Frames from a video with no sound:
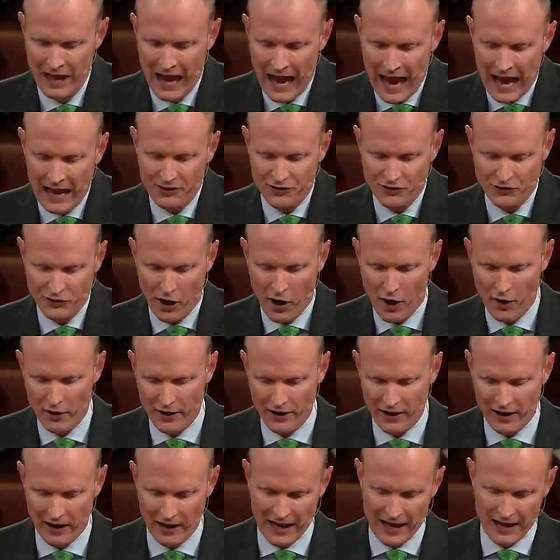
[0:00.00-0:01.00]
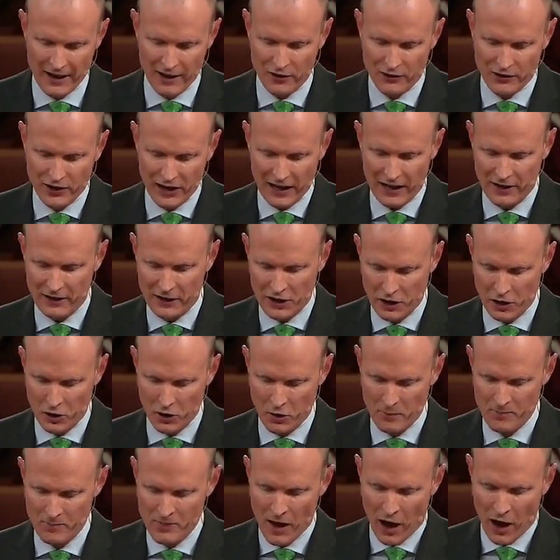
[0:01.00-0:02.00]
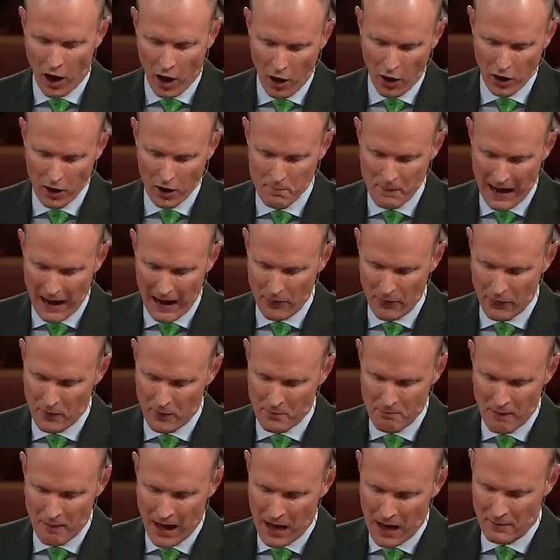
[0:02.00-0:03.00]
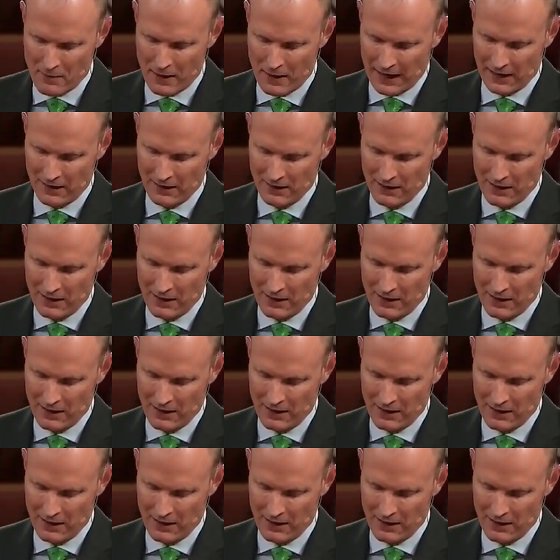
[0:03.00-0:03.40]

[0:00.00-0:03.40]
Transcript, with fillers: I started a letter telling you all about the mobbing,